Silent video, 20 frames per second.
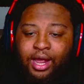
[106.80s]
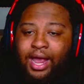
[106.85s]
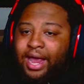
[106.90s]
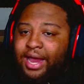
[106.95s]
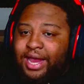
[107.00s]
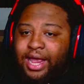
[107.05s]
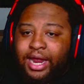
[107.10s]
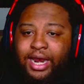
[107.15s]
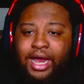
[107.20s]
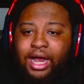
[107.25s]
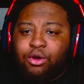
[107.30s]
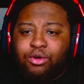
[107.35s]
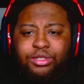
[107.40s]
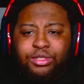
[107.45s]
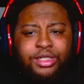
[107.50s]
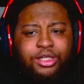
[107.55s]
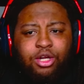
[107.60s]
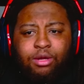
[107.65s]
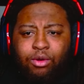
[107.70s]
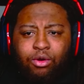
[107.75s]
And y'all not gonna
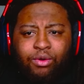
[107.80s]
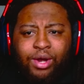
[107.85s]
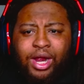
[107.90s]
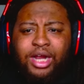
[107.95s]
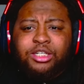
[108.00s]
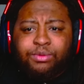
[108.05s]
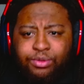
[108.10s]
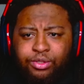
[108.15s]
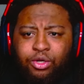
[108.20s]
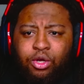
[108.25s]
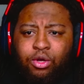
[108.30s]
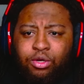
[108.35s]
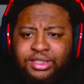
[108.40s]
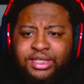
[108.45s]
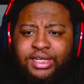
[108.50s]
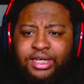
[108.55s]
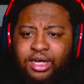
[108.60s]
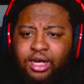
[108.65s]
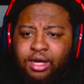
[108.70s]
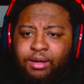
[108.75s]
see no more crashes. We're gonna
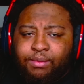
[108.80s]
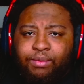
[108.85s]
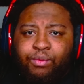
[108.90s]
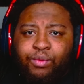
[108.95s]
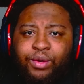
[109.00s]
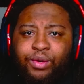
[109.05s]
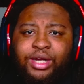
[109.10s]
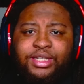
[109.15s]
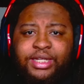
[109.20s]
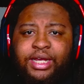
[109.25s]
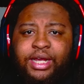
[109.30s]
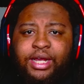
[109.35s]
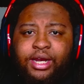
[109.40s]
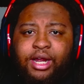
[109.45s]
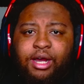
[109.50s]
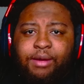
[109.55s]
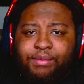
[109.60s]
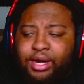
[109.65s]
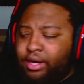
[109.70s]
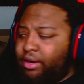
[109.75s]
tee up. We're teeing
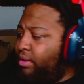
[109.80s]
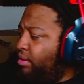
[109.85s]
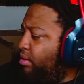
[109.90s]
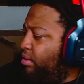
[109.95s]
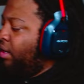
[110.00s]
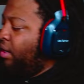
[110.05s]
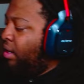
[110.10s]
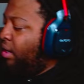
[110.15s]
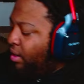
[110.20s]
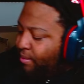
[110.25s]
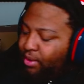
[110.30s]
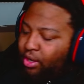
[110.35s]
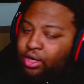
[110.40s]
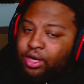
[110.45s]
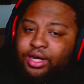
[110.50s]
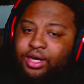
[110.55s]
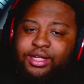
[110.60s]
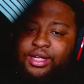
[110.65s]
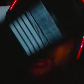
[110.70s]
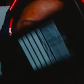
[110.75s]
up now. Bro,
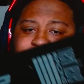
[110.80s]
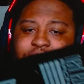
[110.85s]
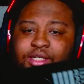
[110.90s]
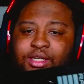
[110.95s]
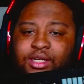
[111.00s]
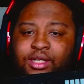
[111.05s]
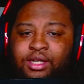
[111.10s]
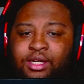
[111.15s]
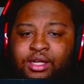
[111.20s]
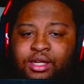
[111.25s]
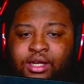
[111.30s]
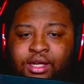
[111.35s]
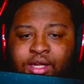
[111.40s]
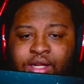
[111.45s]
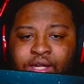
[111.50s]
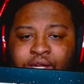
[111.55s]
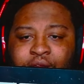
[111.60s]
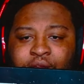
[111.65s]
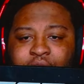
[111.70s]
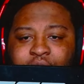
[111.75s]
look at this.
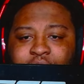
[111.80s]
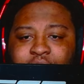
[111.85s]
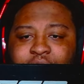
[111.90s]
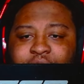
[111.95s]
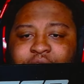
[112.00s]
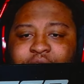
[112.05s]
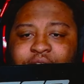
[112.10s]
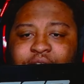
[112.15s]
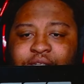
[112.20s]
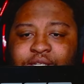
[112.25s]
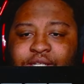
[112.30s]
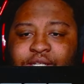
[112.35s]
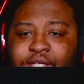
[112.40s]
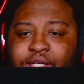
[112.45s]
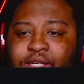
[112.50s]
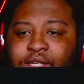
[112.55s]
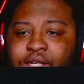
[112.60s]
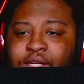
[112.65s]
Look at this.